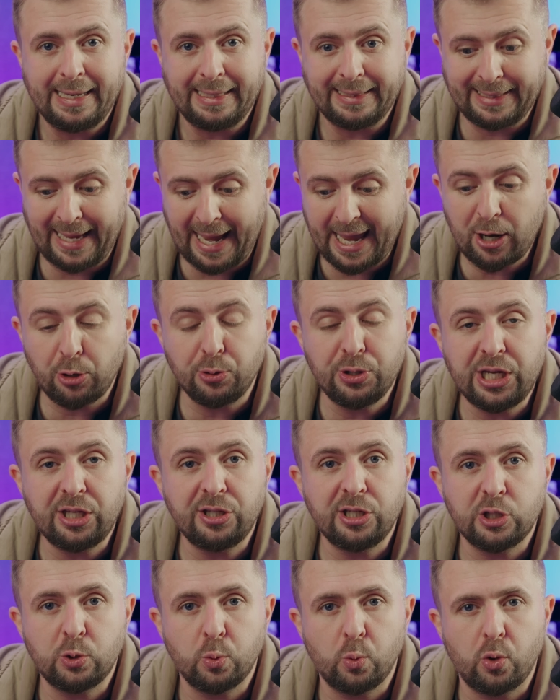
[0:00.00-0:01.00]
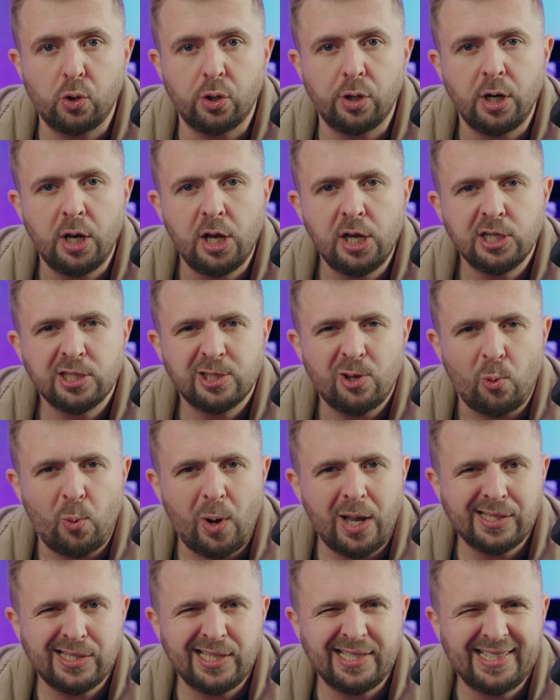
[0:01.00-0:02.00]
They don't need this war. So
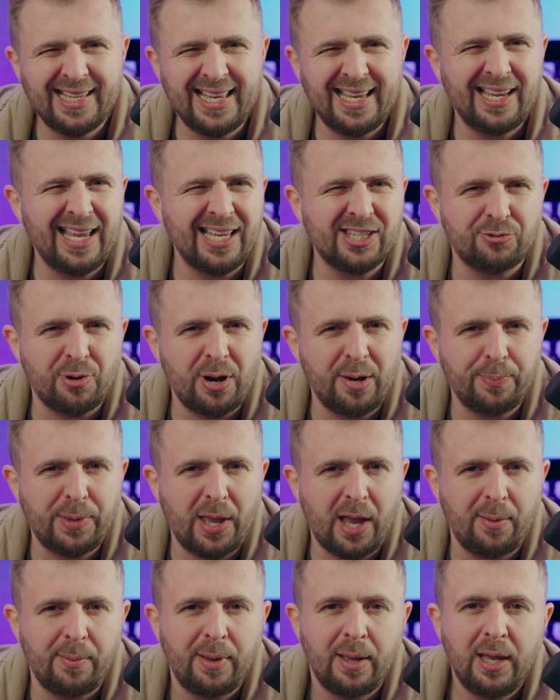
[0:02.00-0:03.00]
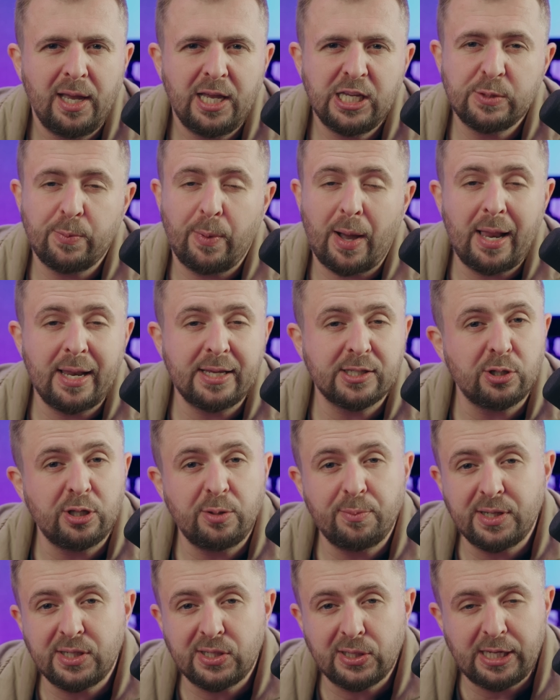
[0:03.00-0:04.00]
once this thing gets wrapped up, Hezbollah is going
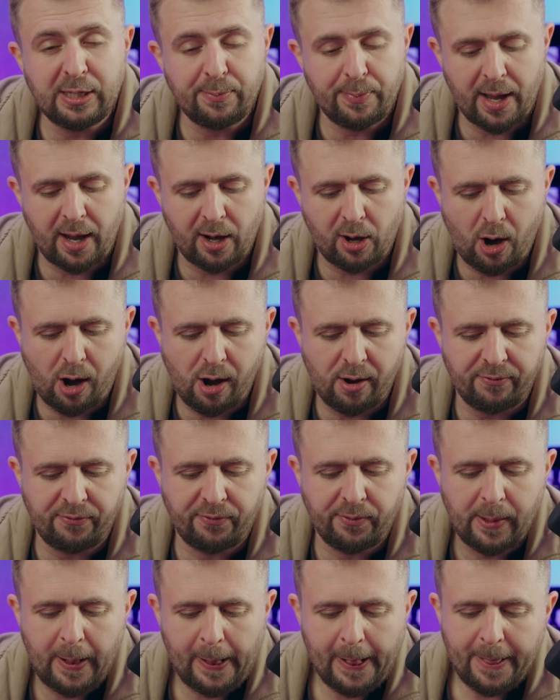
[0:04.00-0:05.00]
to basically back off.